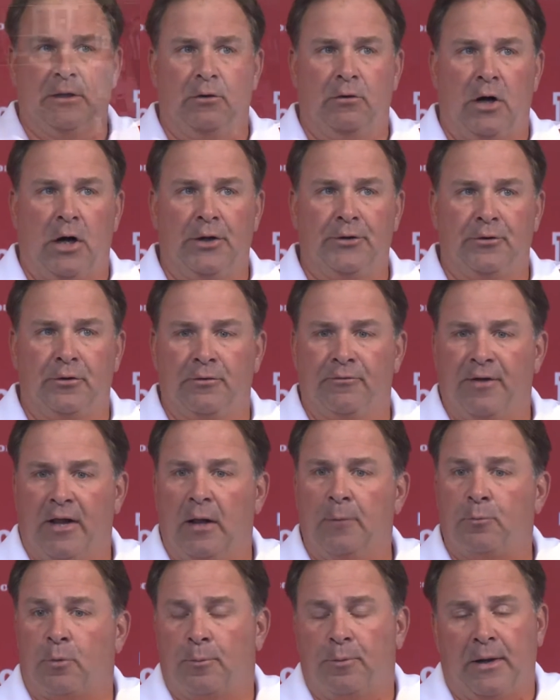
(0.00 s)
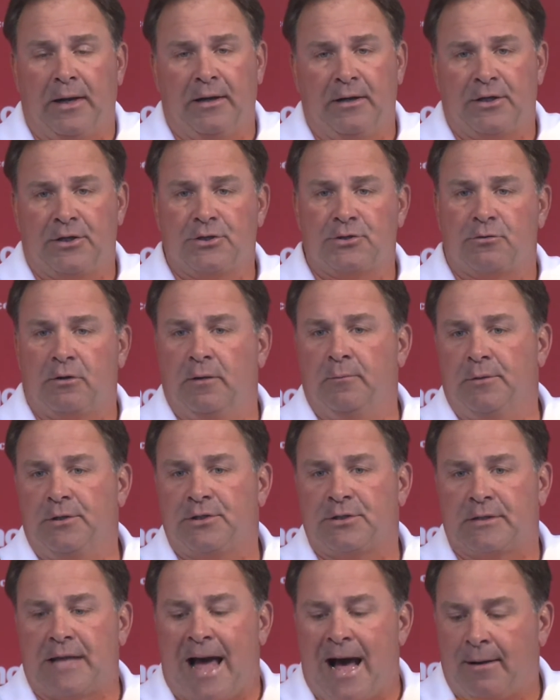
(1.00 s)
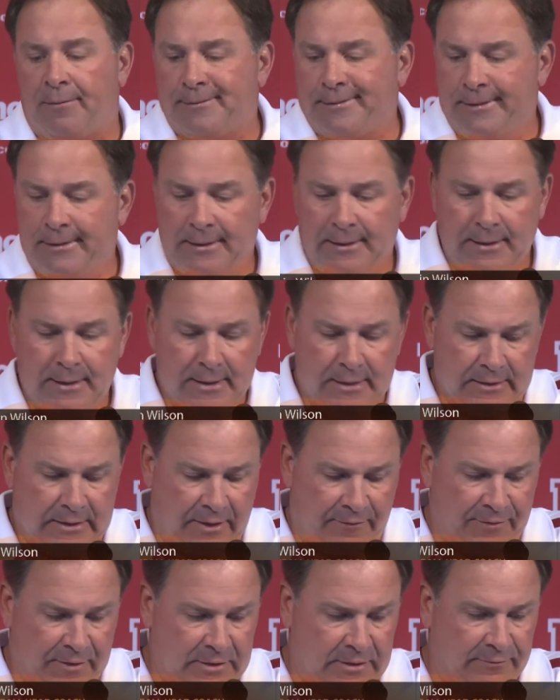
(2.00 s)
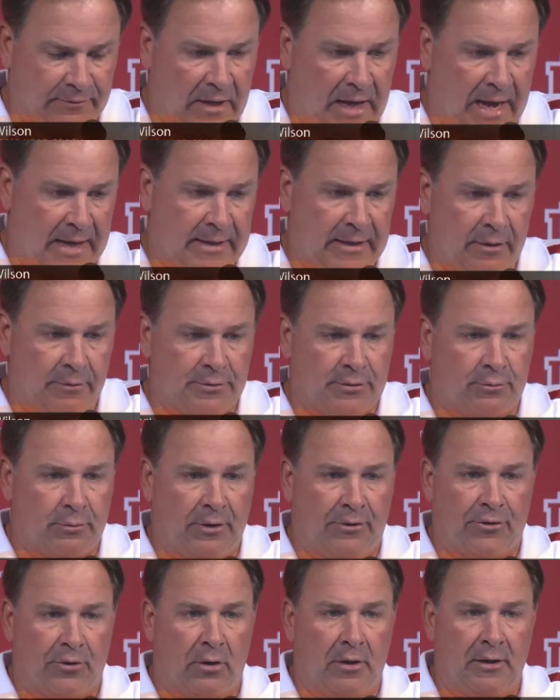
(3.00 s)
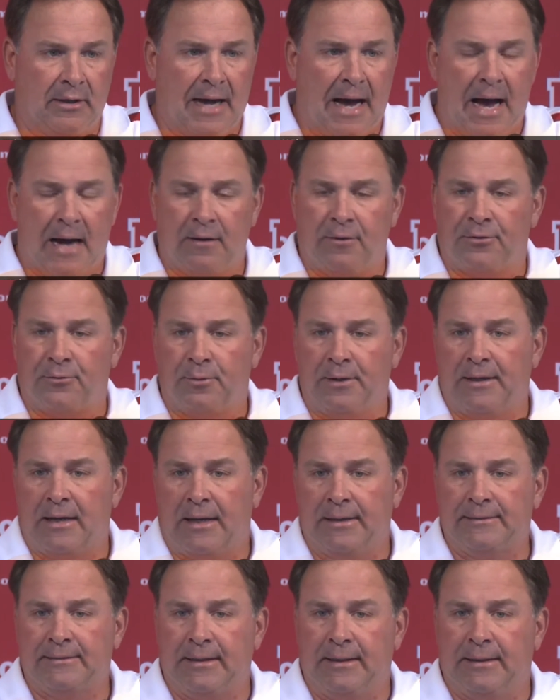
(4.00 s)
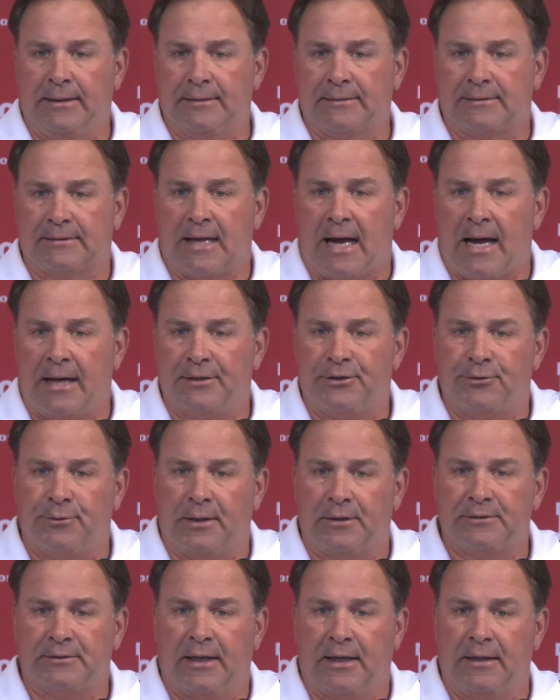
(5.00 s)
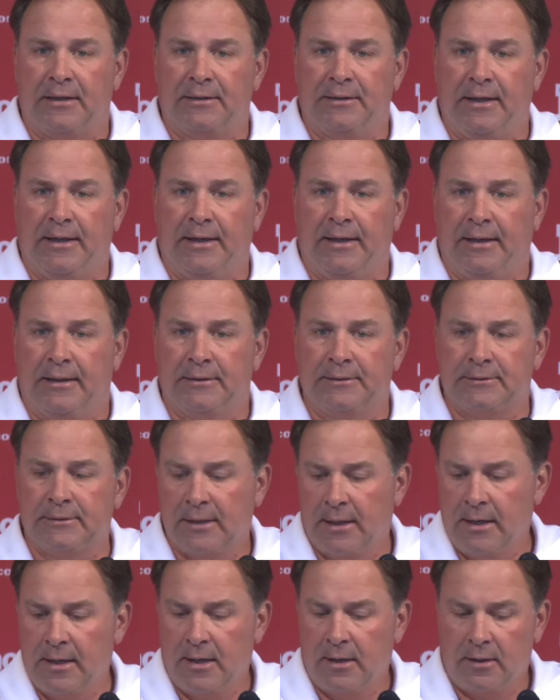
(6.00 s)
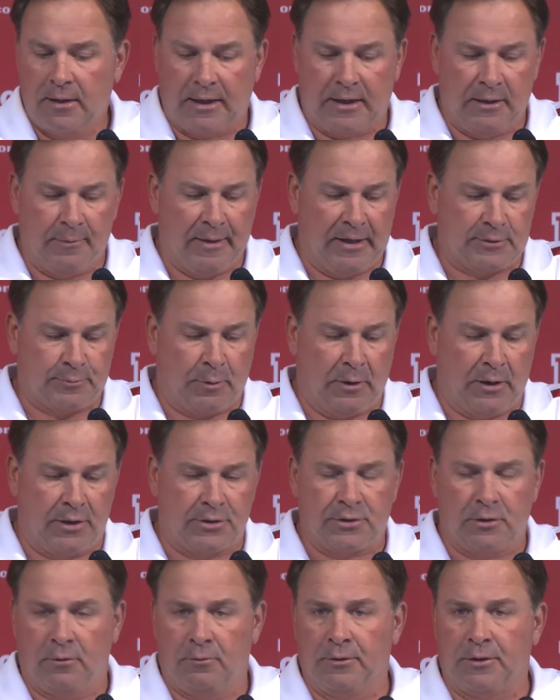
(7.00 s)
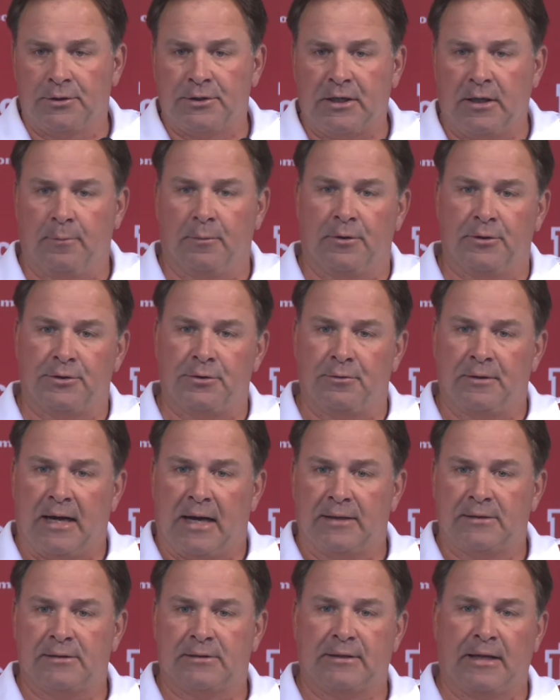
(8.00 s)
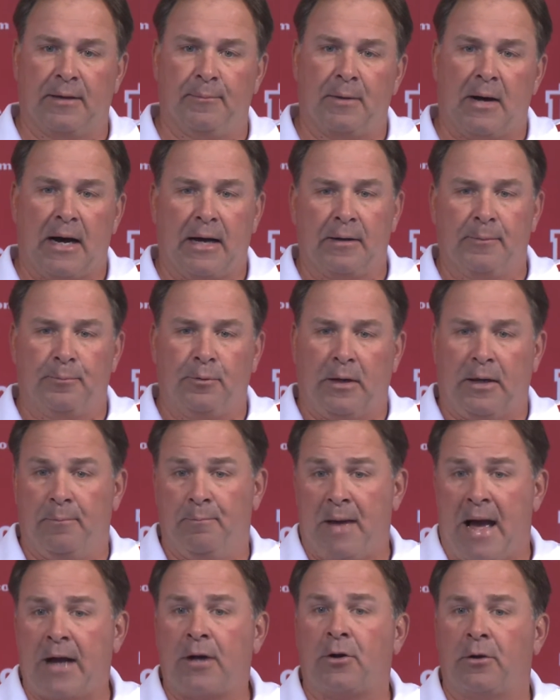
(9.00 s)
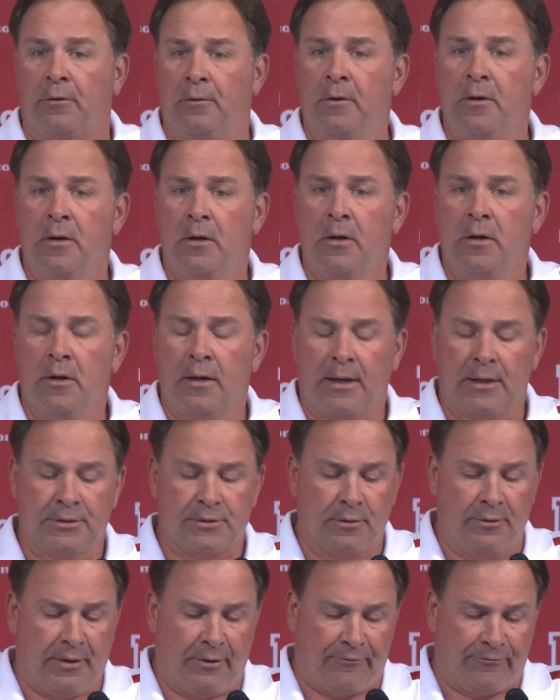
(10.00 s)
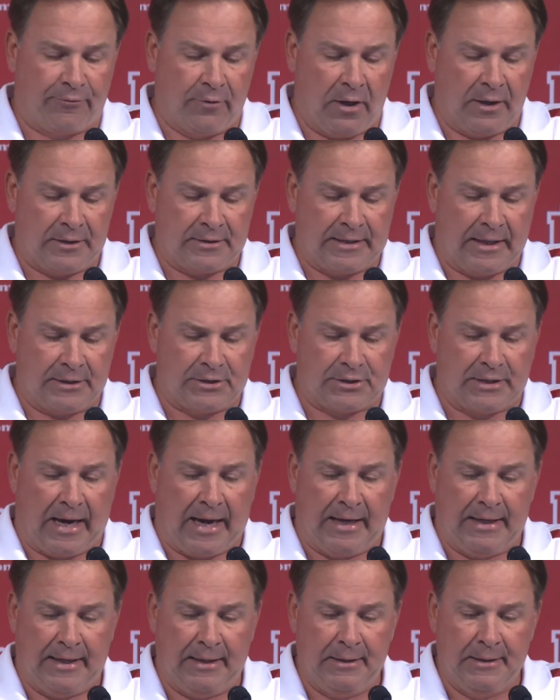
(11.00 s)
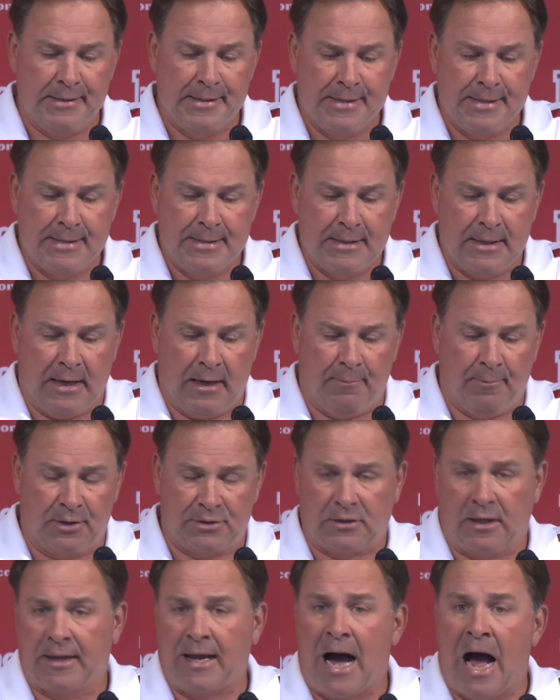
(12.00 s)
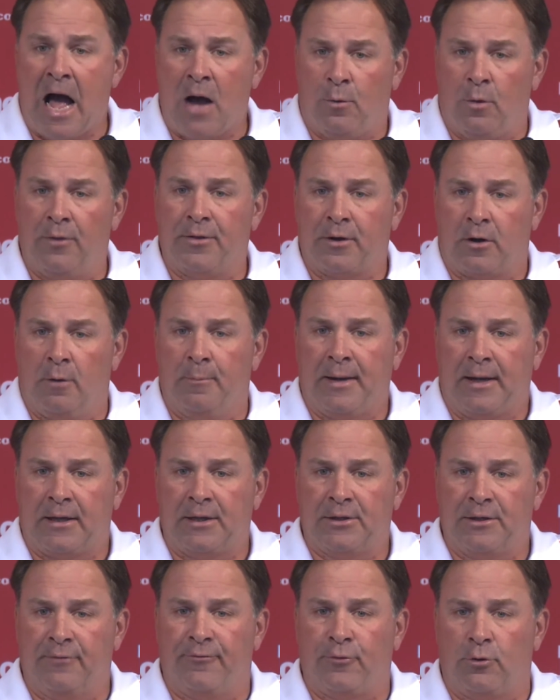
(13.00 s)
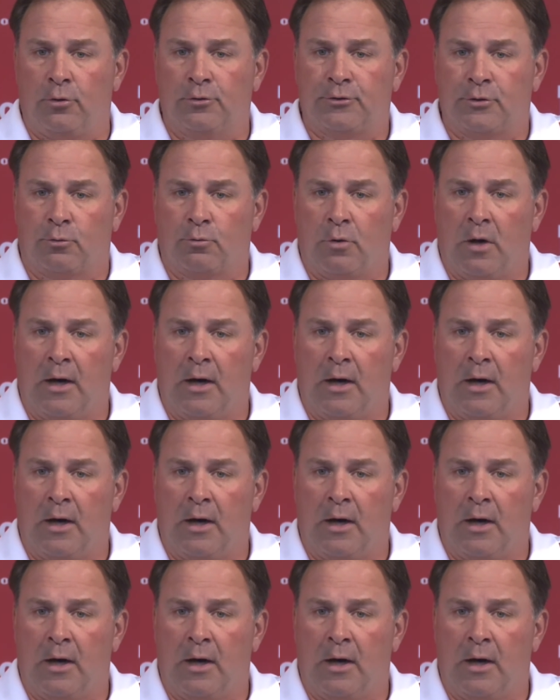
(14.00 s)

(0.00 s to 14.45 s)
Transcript: a little underdeveloped. We're playing an extremely stout defensive line. It goes 339 and 319 inside, two outstanding DNs, and the best players on their team are the two guys that stand behind and playing backer. And so their front is outstanding. Uh, much like Iowa, they're going to make it difficult to